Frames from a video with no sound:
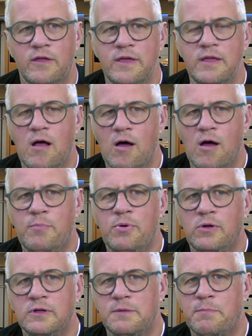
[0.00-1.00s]
thing that I
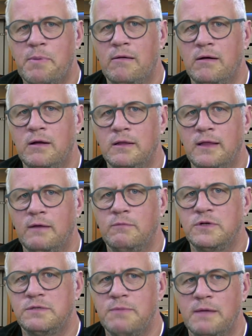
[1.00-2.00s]
pulled as a parallel there
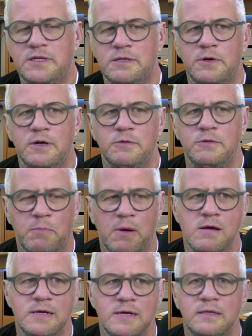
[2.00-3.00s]
was maybe someone who was
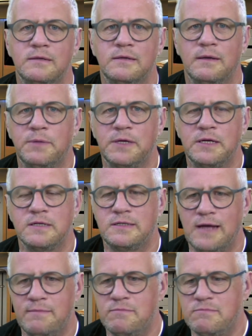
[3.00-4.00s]
blind, because
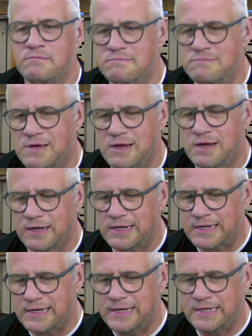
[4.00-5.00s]
Tam,
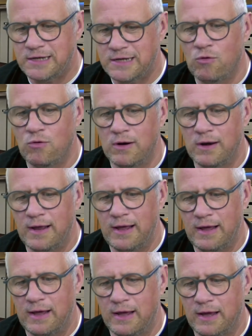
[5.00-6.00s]
his whole
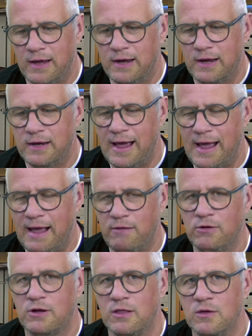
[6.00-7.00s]

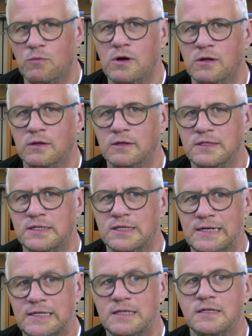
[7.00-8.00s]
outlook on the world is to
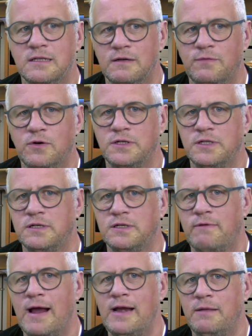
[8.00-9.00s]
listen to the voices
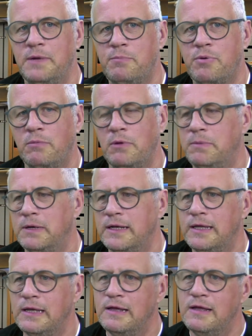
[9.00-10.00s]
around him, and he probably